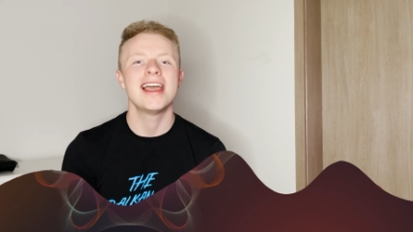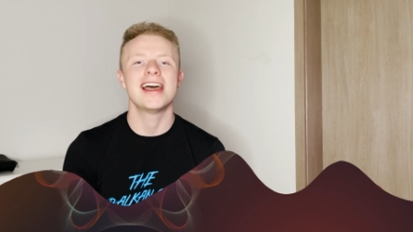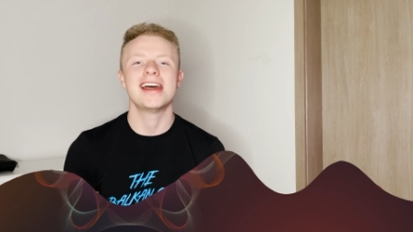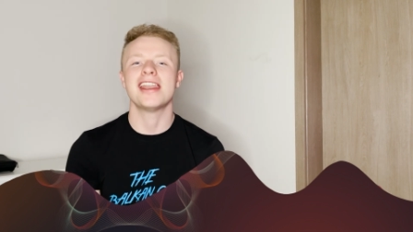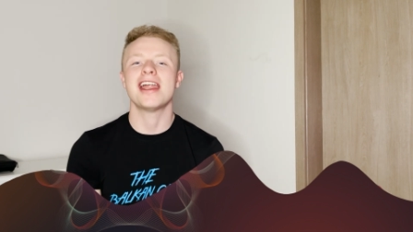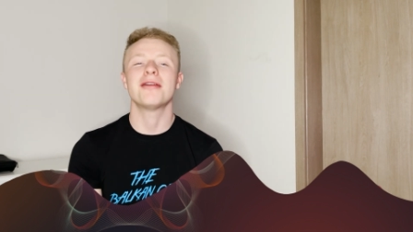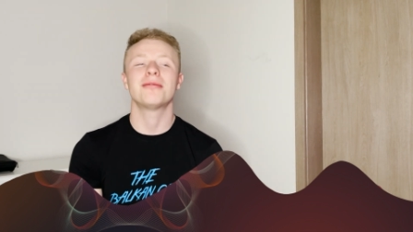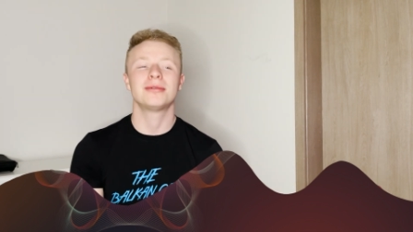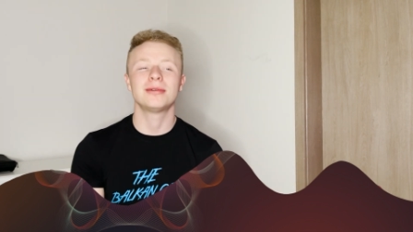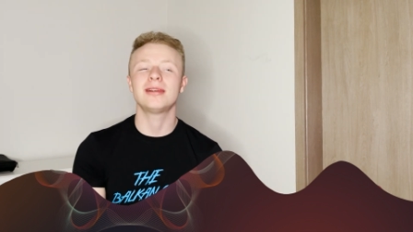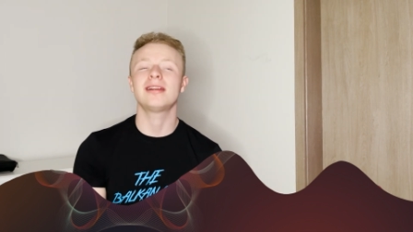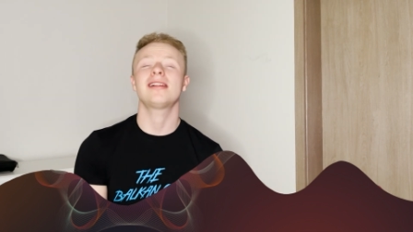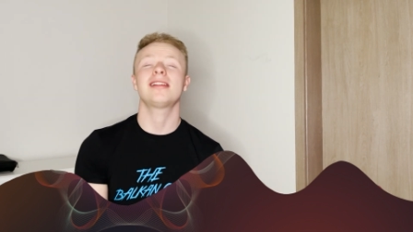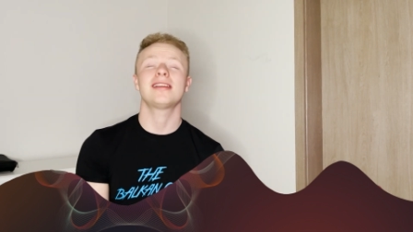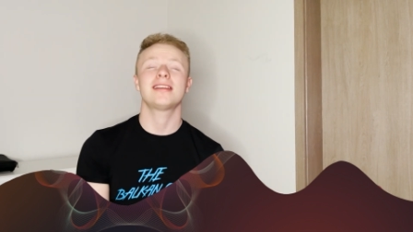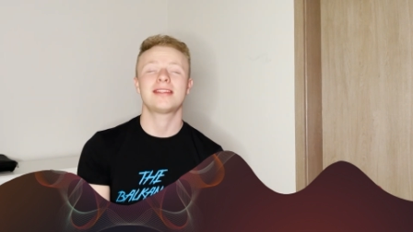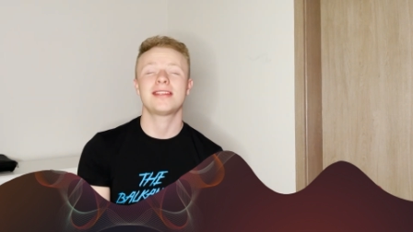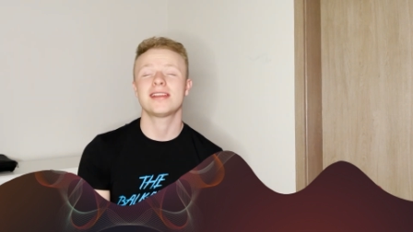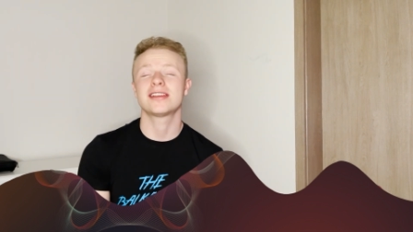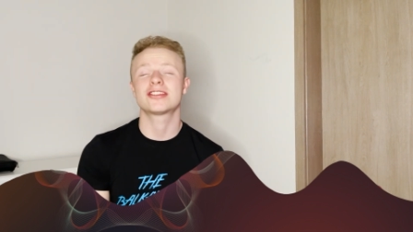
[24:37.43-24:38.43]
and I really
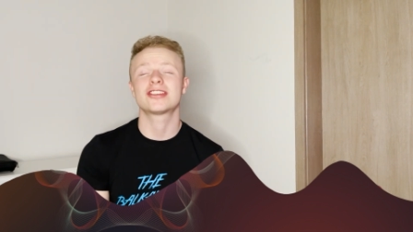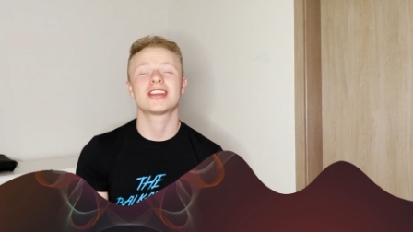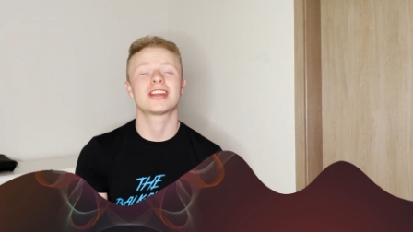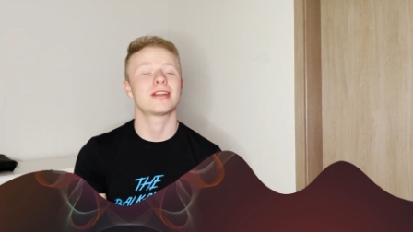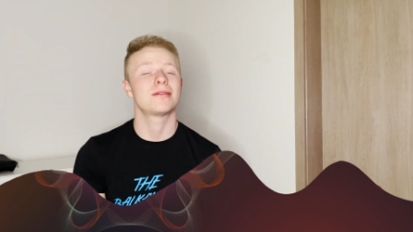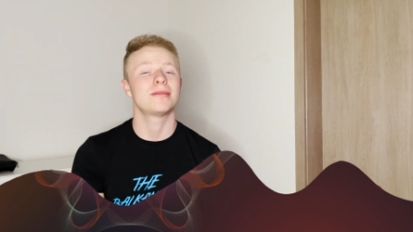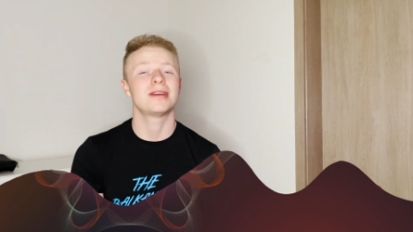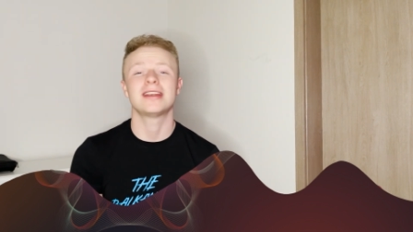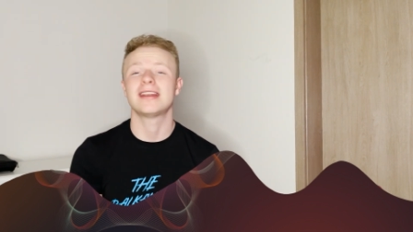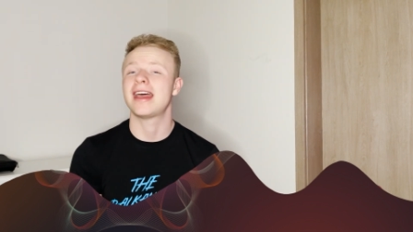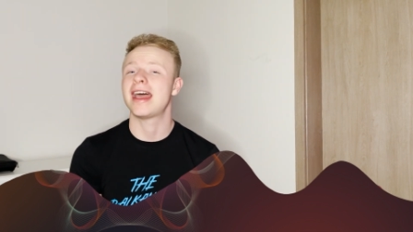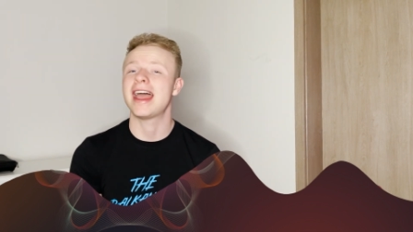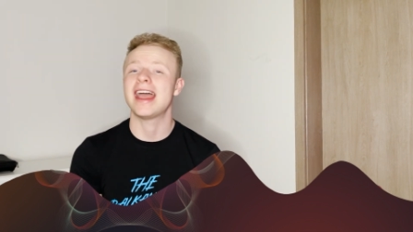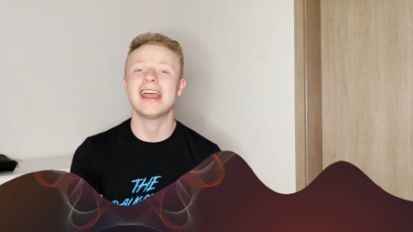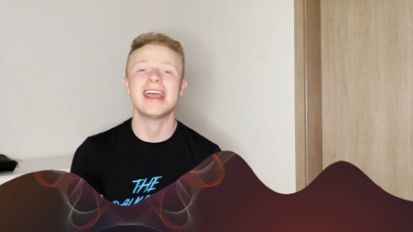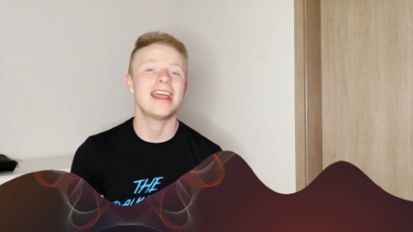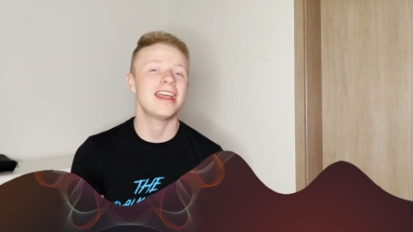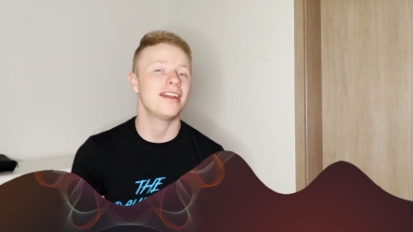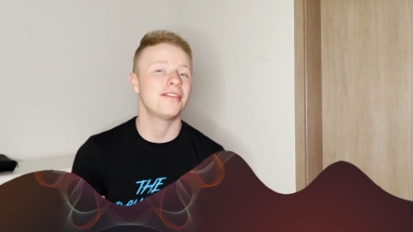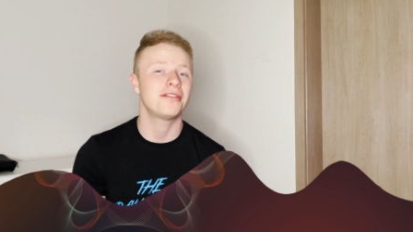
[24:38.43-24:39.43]
think she can win
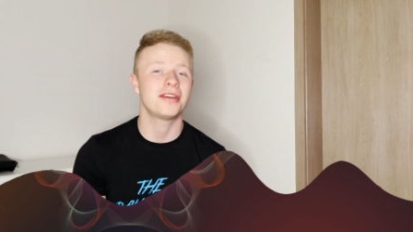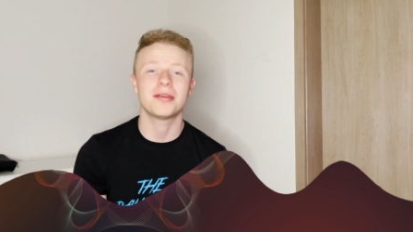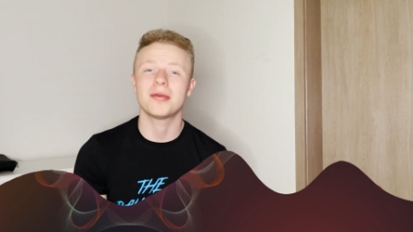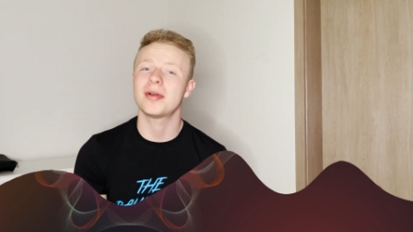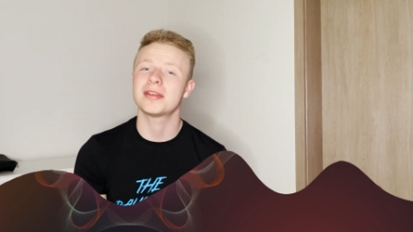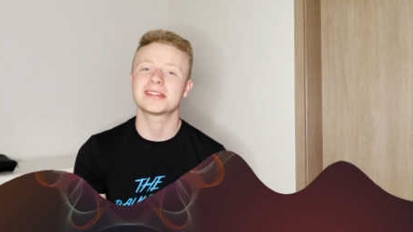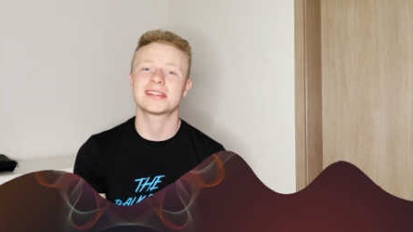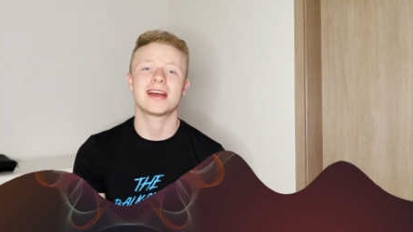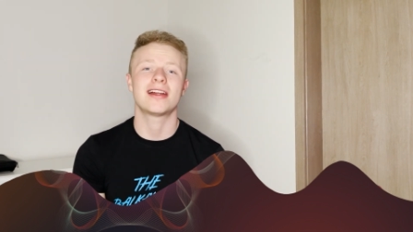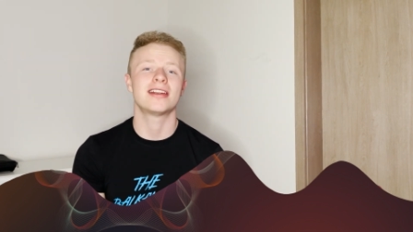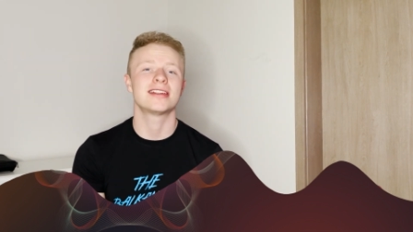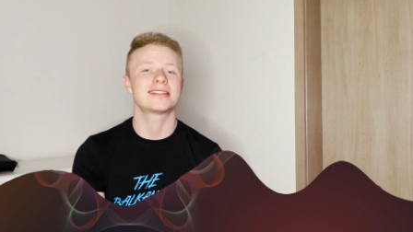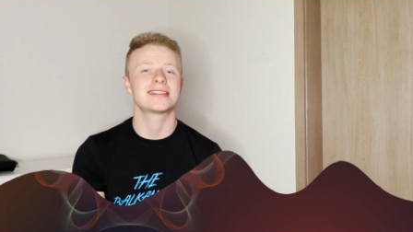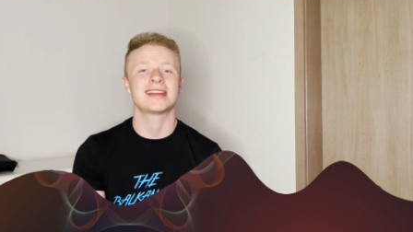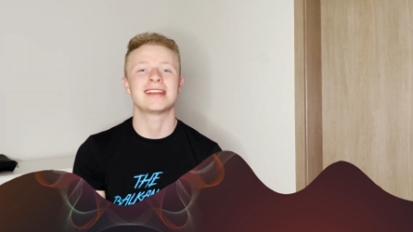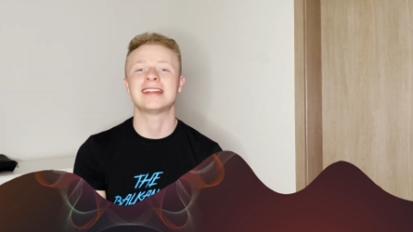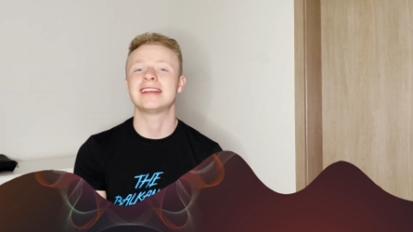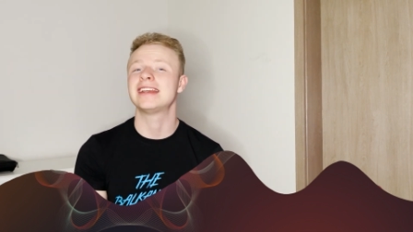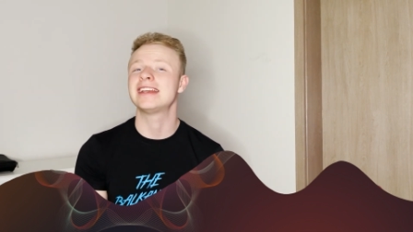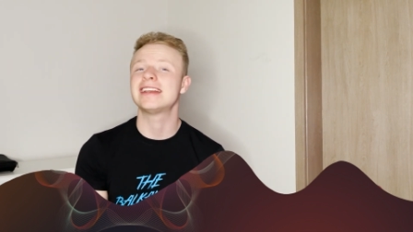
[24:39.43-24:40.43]
everyone's hearts
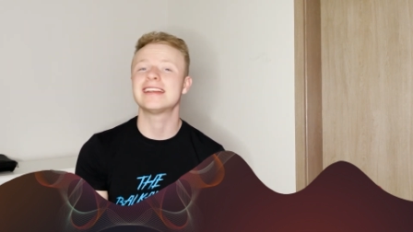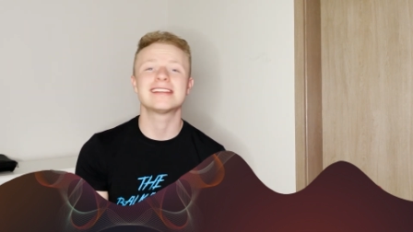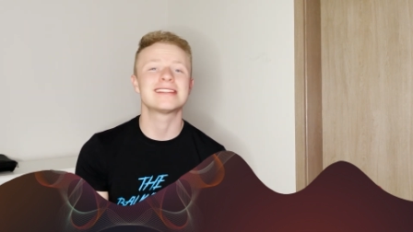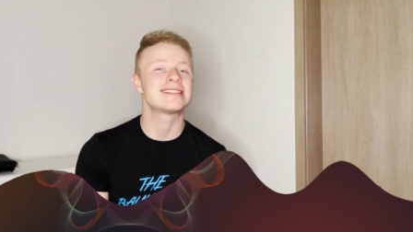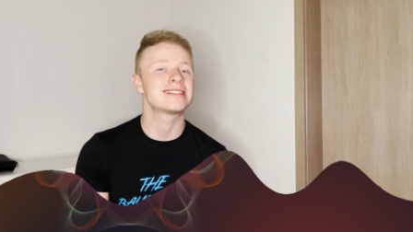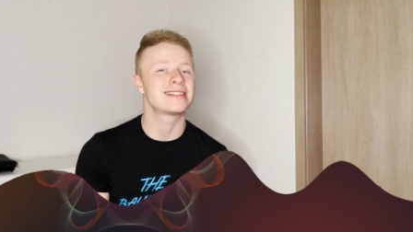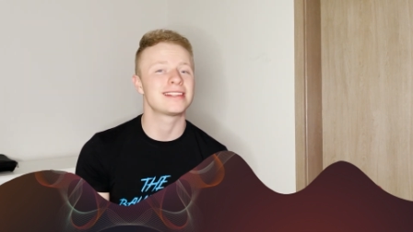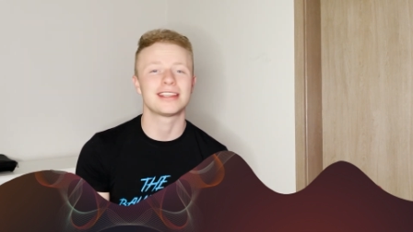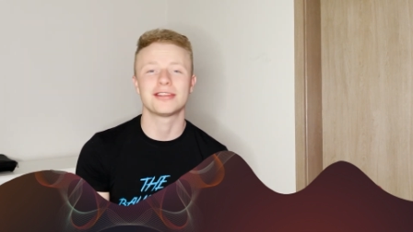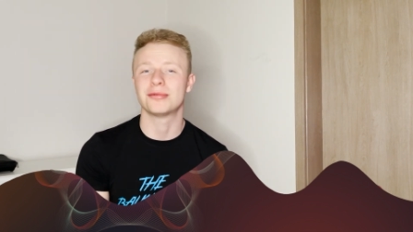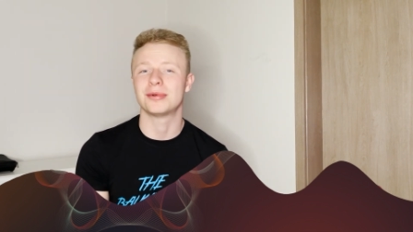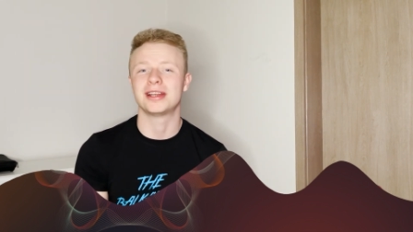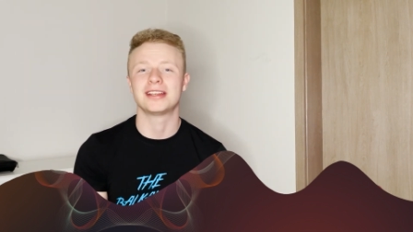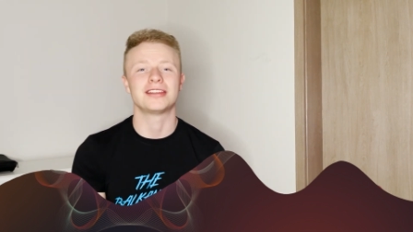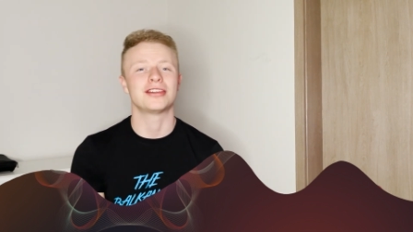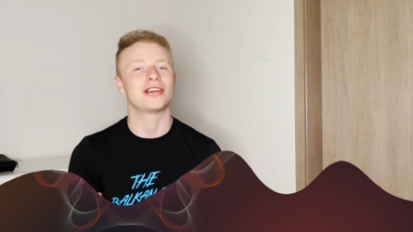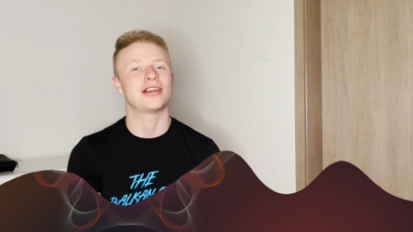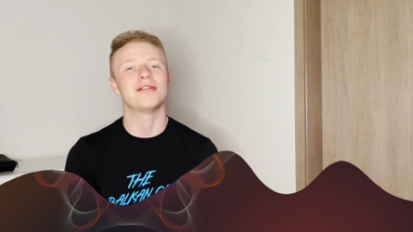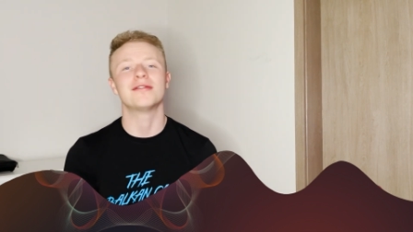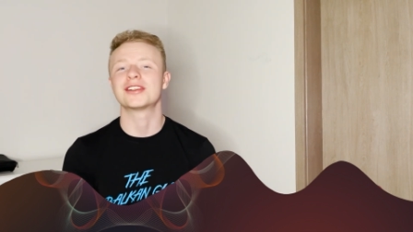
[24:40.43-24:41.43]
and easily win
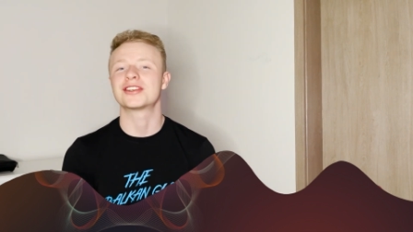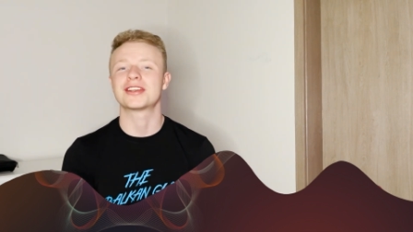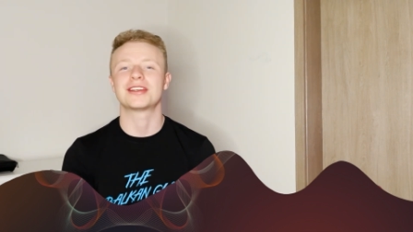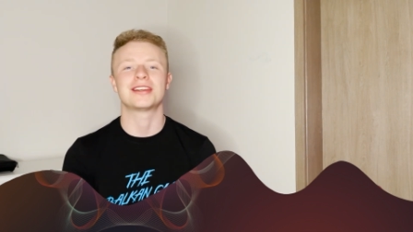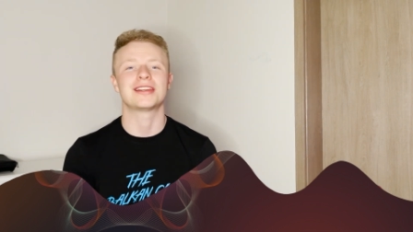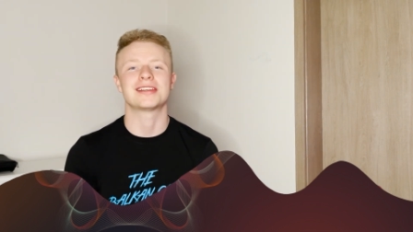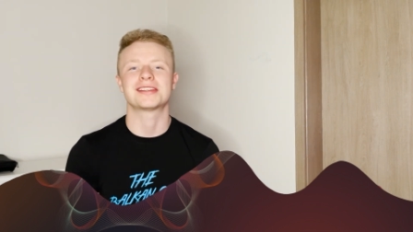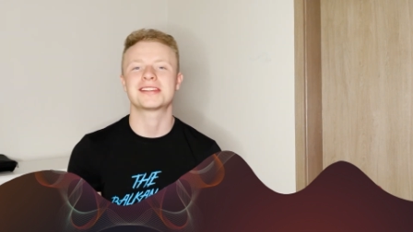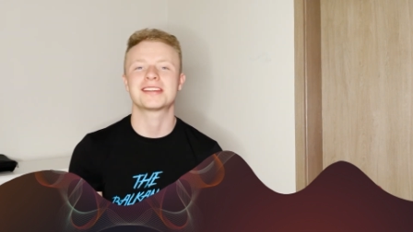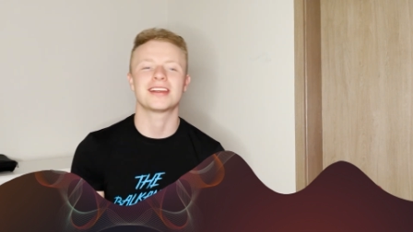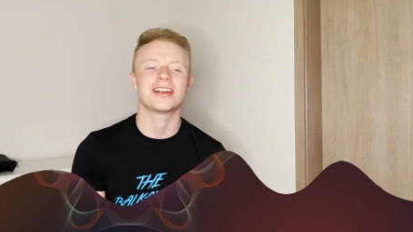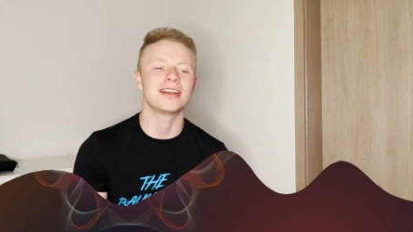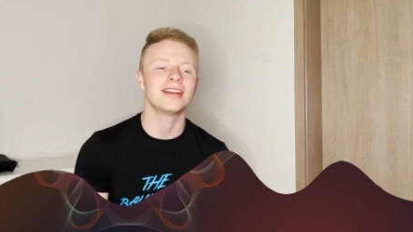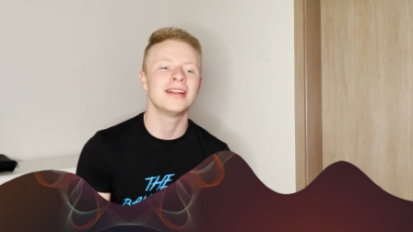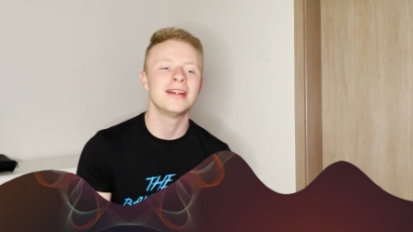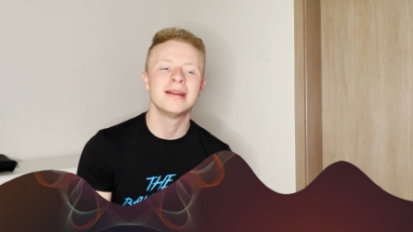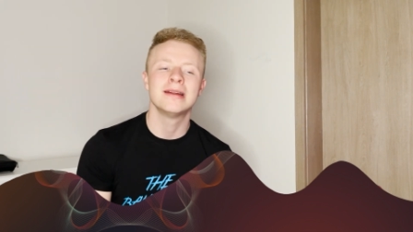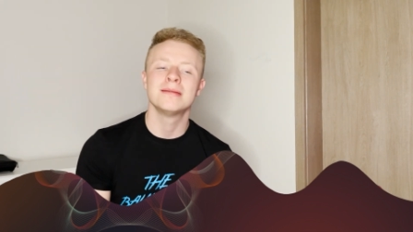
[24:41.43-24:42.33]
Eurovision this year.